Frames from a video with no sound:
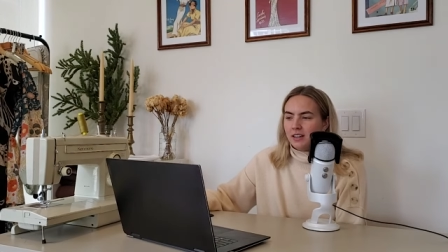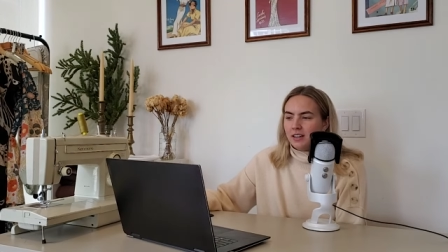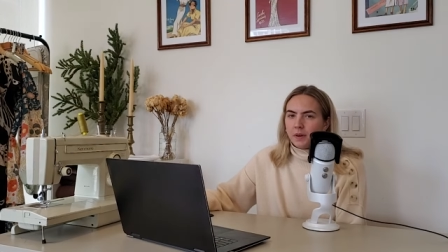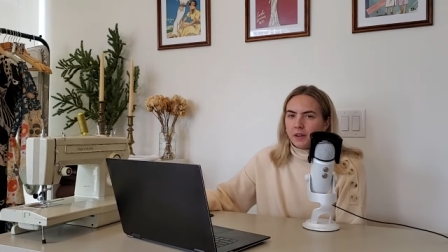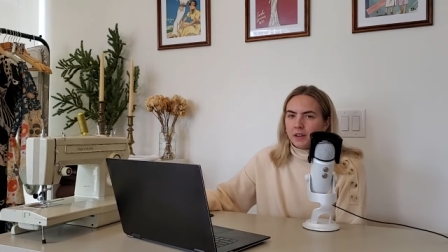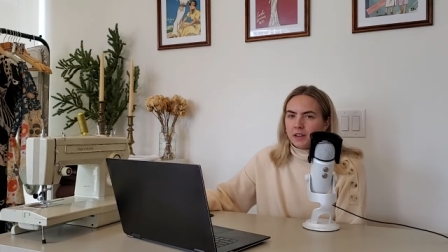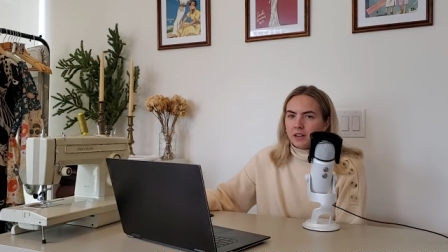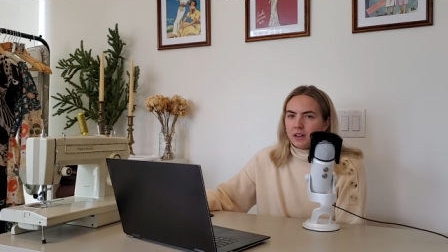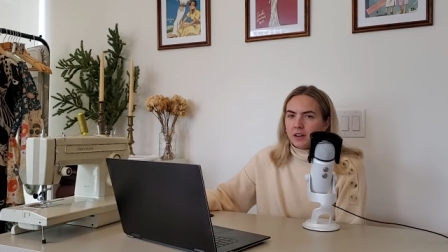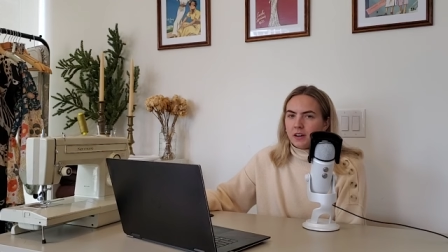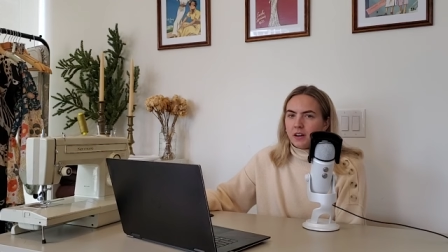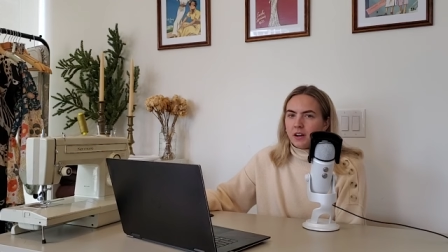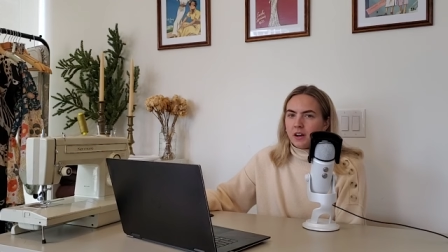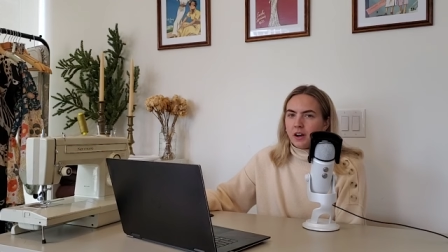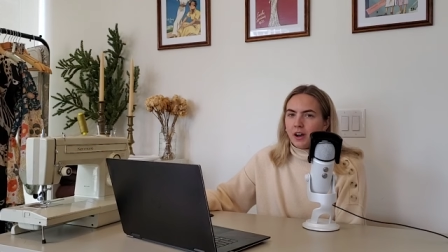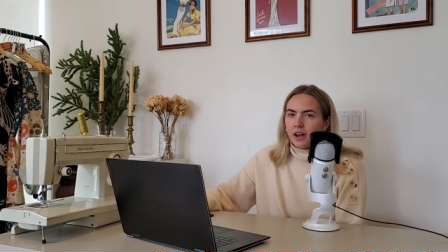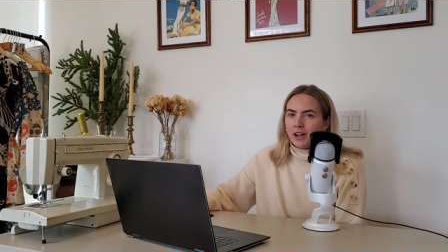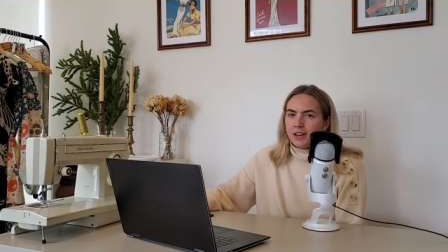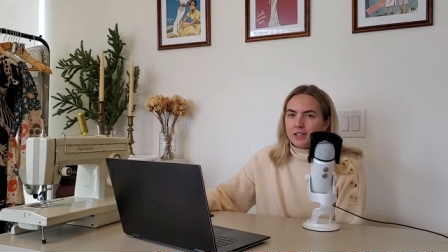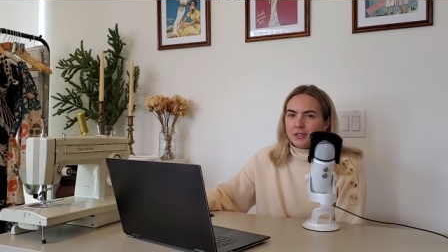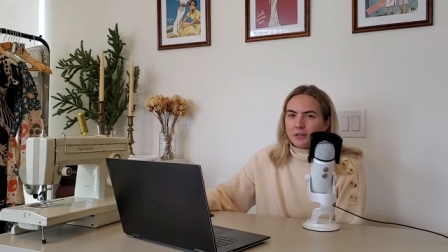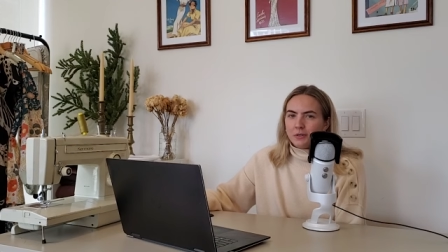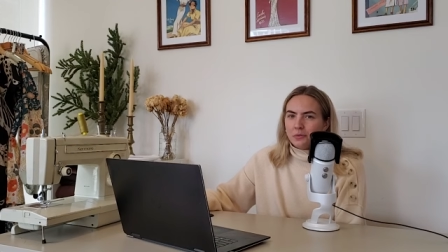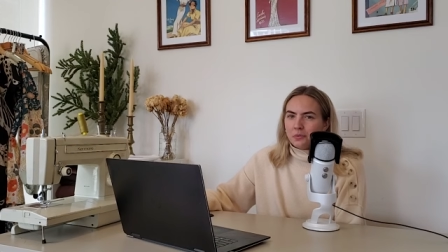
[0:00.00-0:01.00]
but
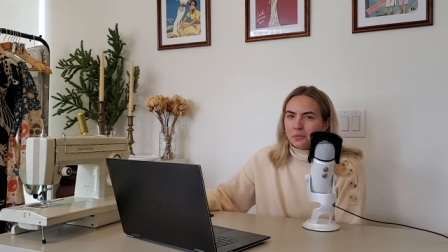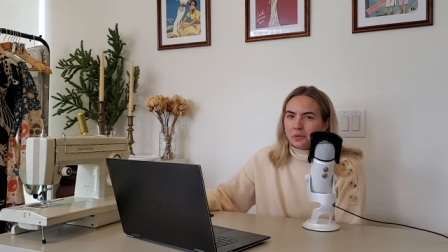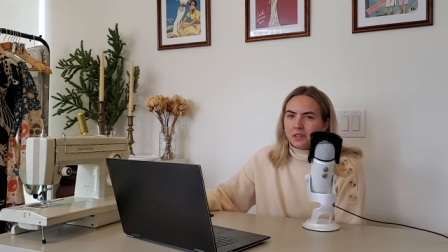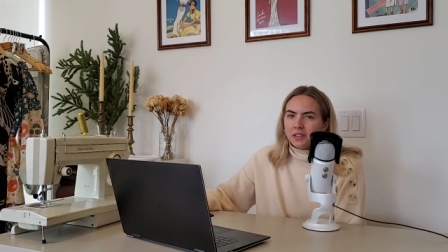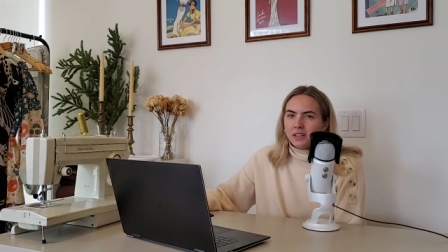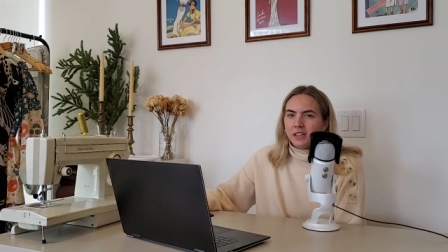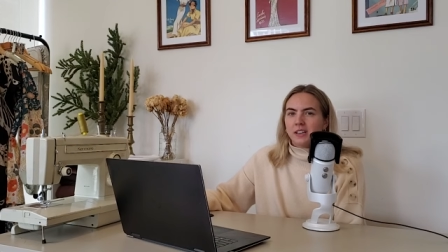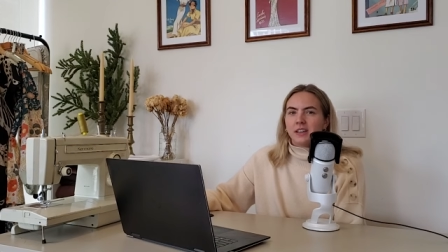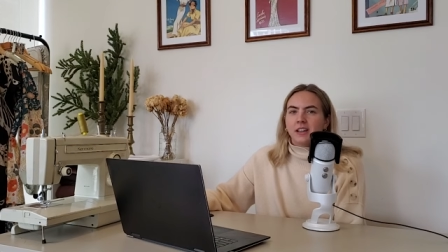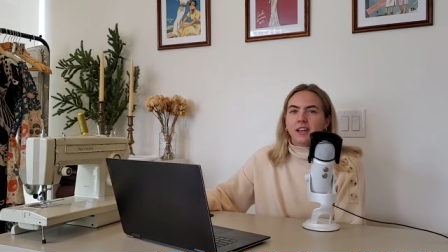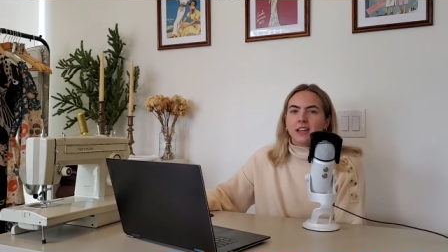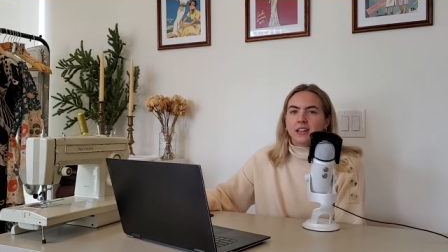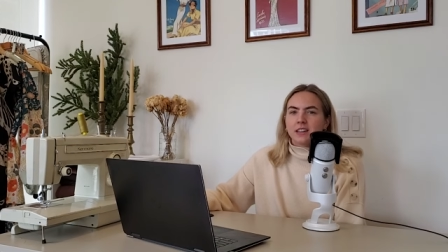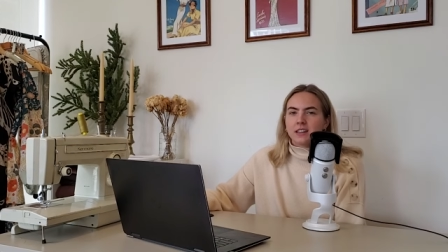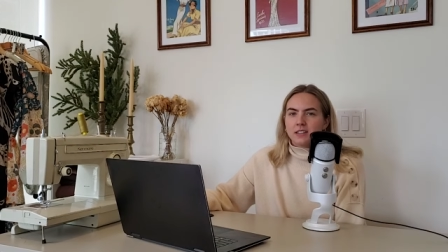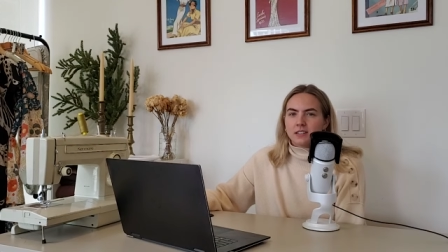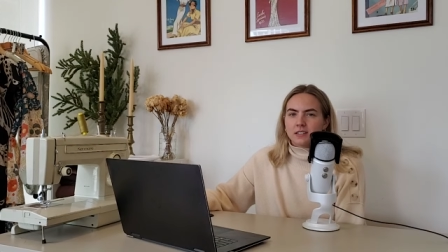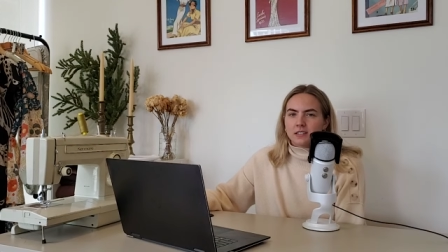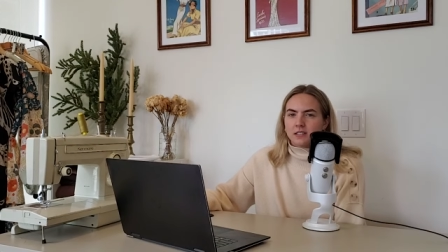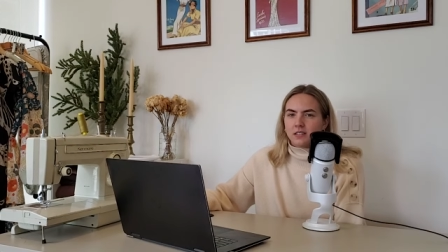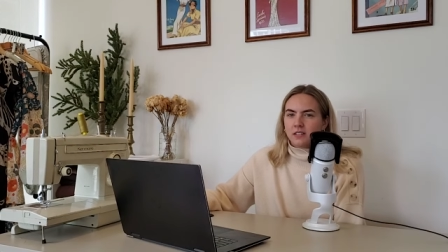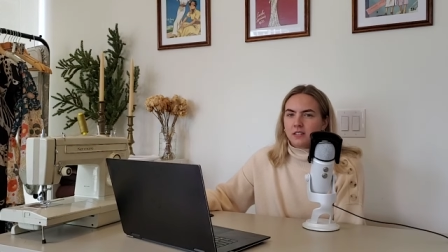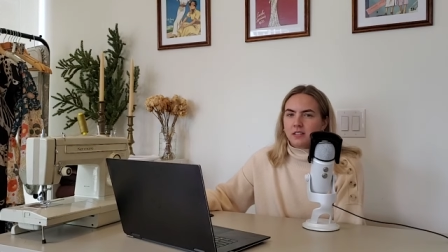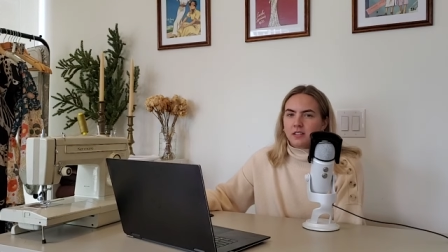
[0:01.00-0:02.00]
I don't really like
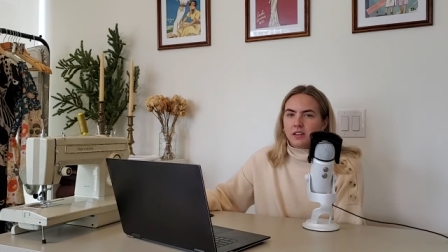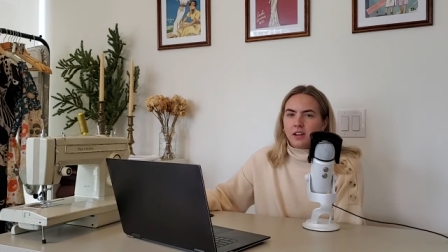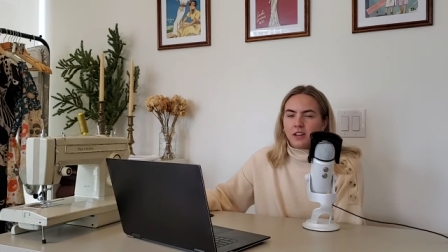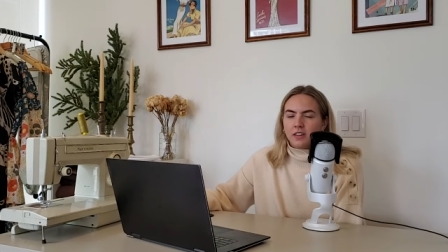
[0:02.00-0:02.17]
this look.